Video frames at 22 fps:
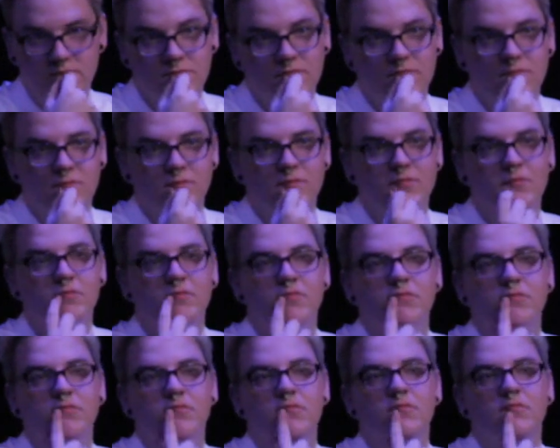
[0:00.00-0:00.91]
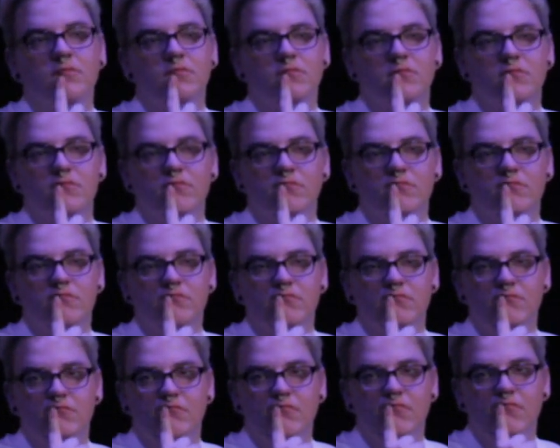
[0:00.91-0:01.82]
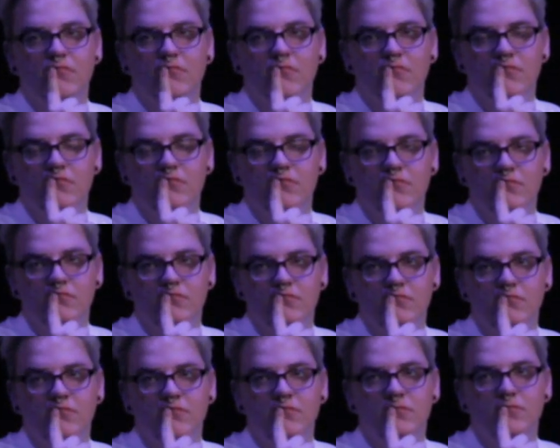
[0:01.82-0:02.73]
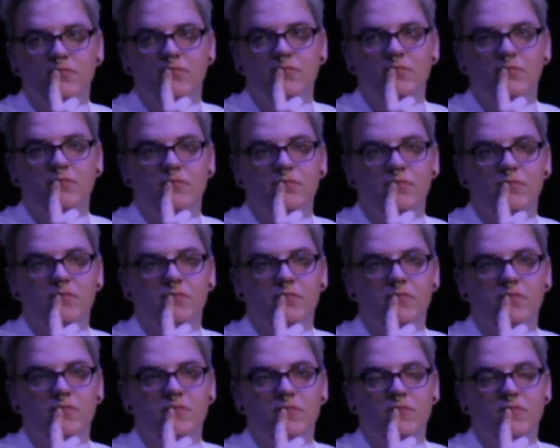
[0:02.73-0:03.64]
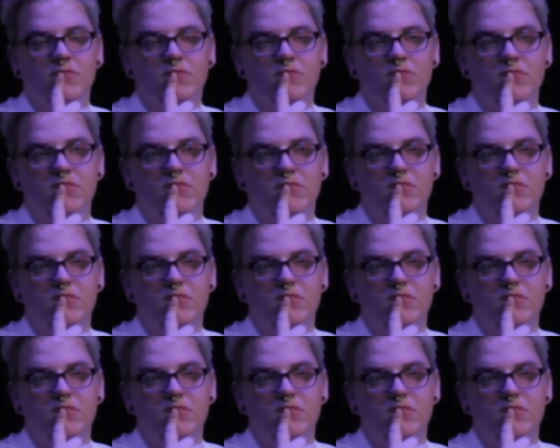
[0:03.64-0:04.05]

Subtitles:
(silent)